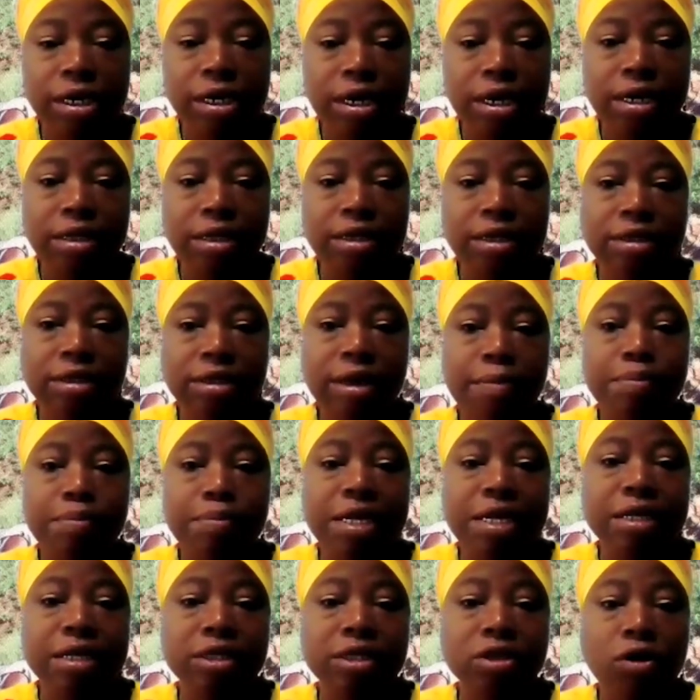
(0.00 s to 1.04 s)
It is a
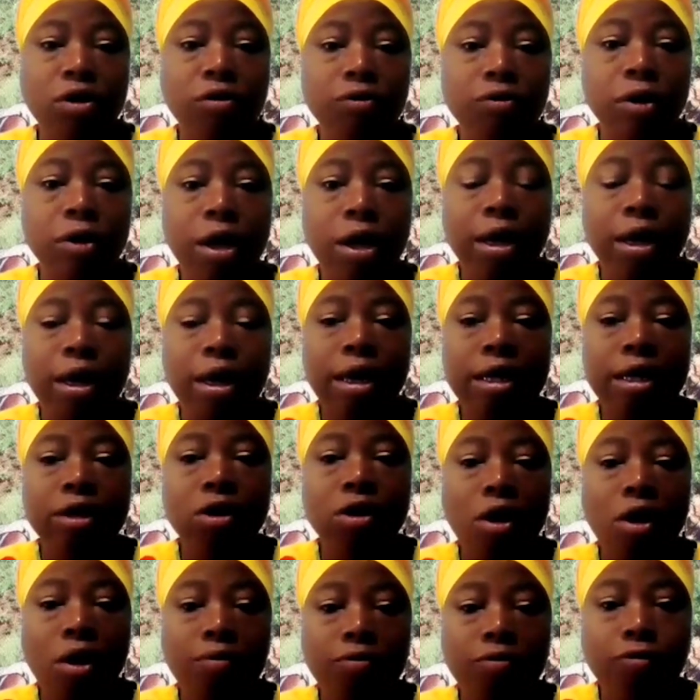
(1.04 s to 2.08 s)
means of
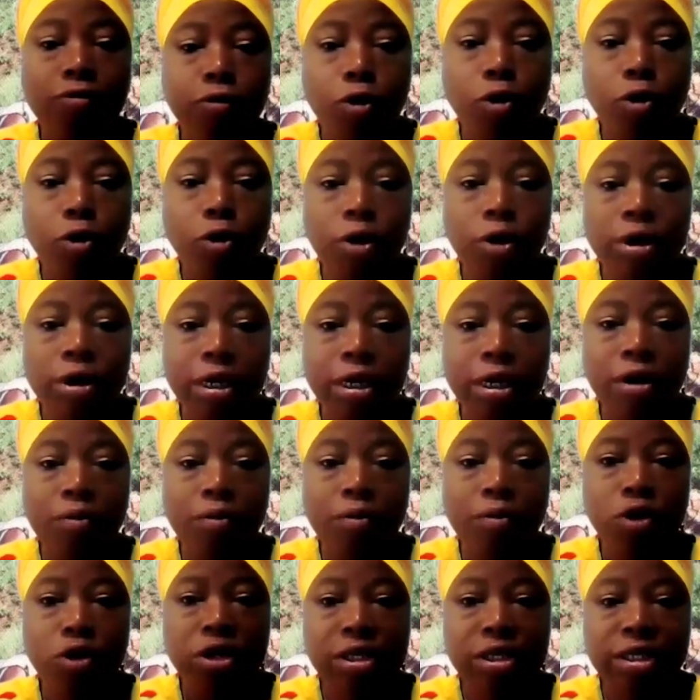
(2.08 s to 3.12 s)
income for the
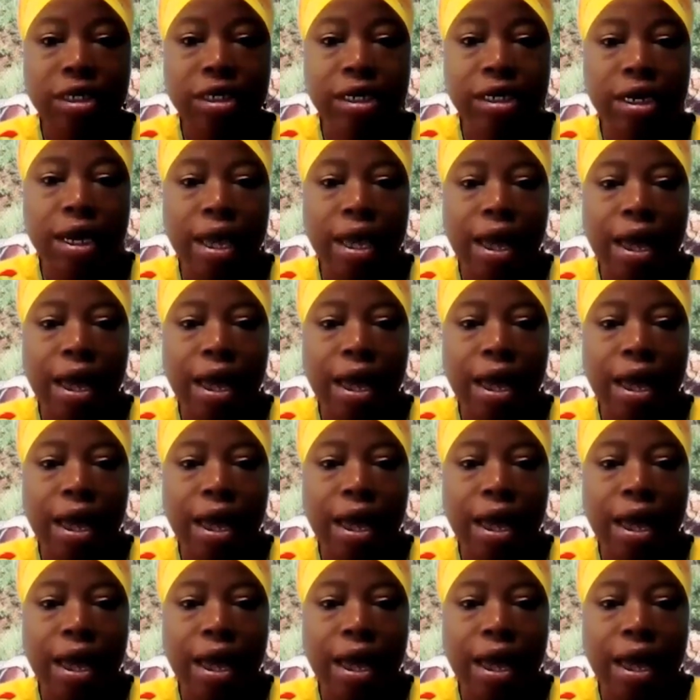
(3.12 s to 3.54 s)
community.